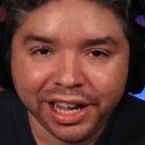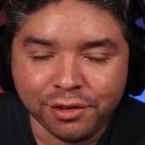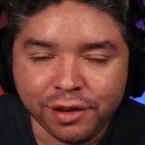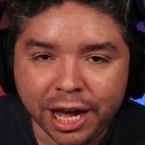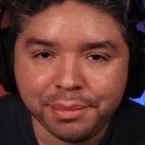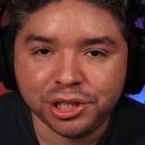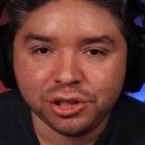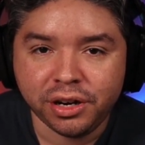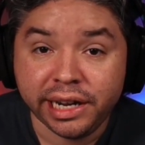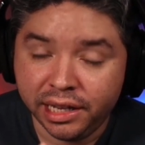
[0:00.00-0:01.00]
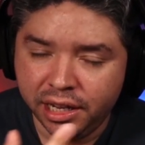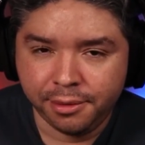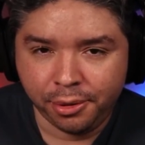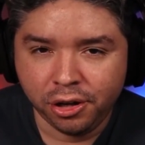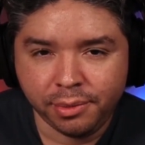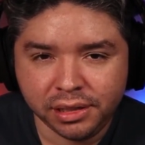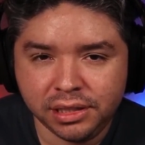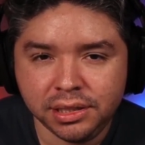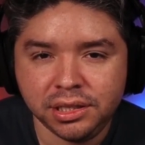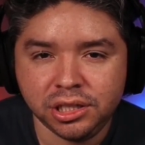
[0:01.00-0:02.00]
and Rapid Strike in Pokemon
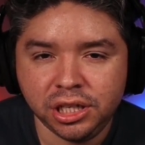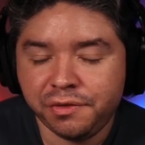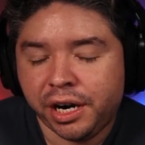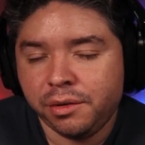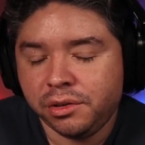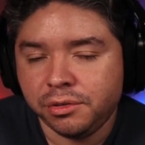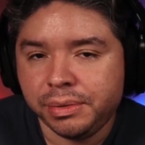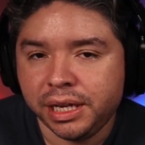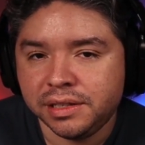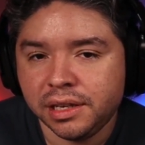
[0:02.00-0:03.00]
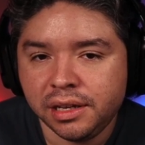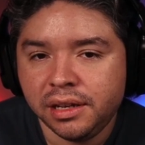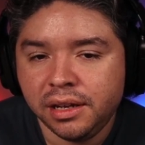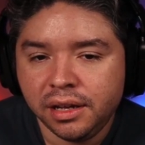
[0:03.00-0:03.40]
TCG for anyone who plays it.